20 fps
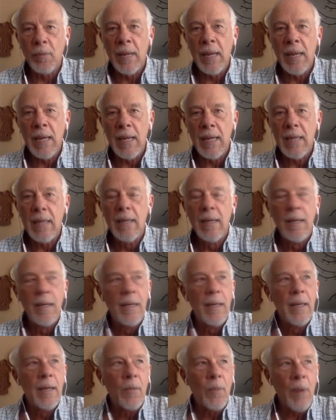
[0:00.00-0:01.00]
me
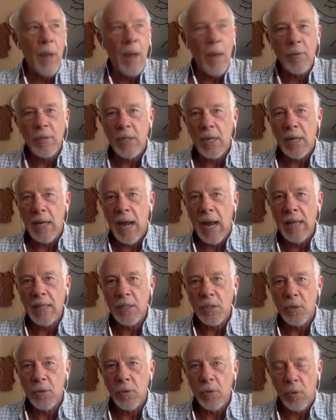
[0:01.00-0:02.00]
when I was in high
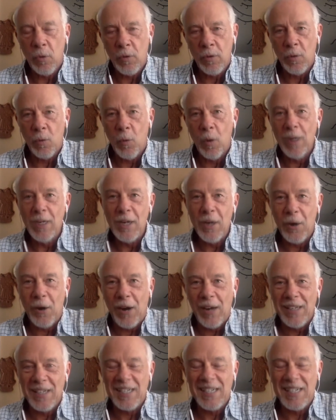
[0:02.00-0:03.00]
school or the one
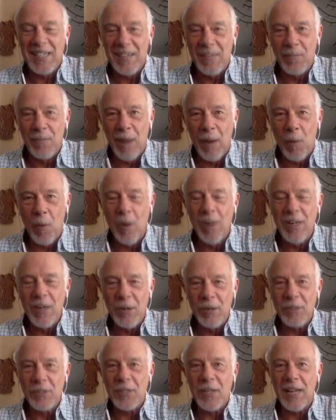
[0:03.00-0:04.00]
year I, my one
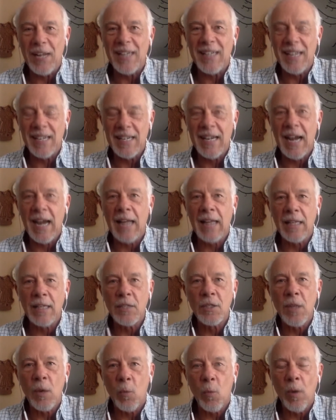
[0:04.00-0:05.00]
year stint in
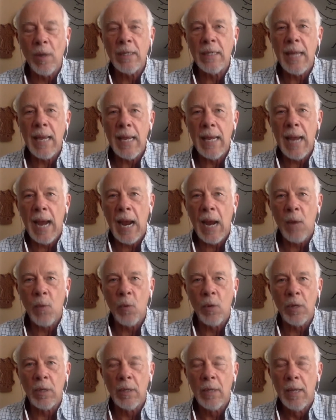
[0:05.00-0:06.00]
college that one day I
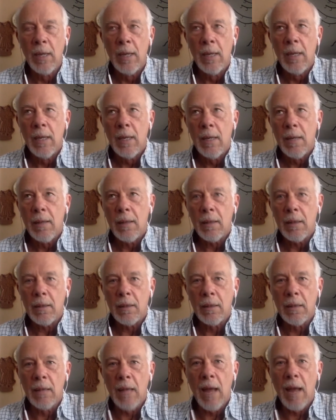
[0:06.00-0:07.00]
would
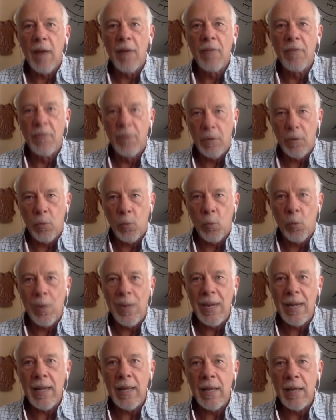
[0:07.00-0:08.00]
love
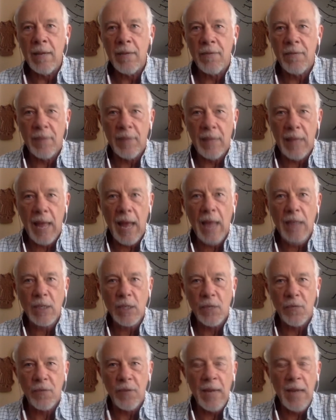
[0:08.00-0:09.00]
reading
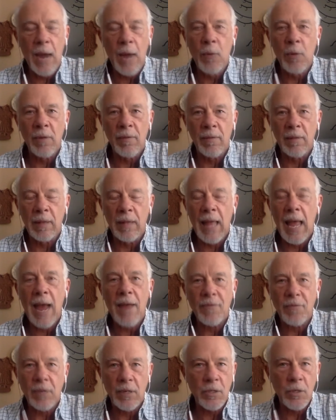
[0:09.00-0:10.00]
philosophy, I would have
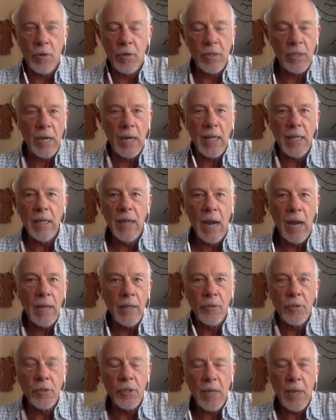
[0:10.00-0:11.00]
laughed at you because I didn't
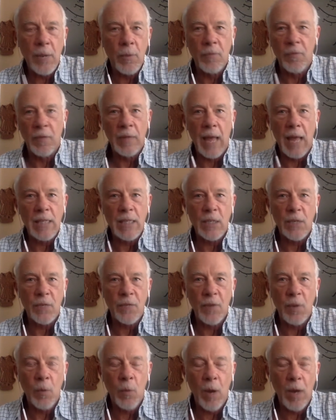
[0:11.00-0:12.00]
understand what
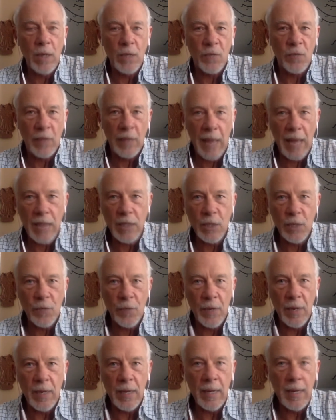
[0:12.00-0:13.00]
philosophy was.
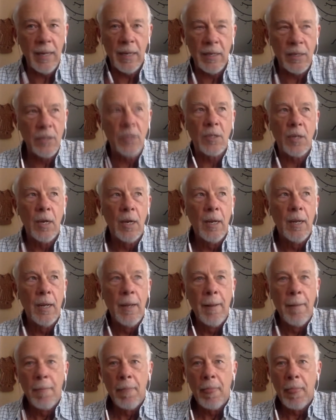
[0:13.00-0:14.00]
Philosophy is
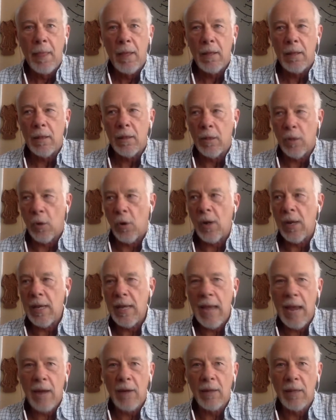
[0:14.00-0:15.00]
learning
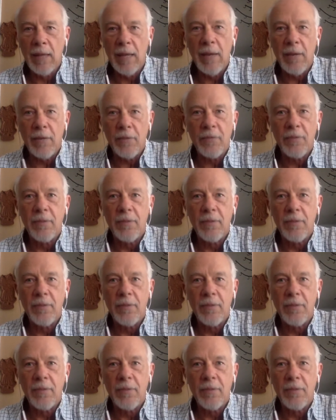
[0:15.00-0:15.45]
how to live.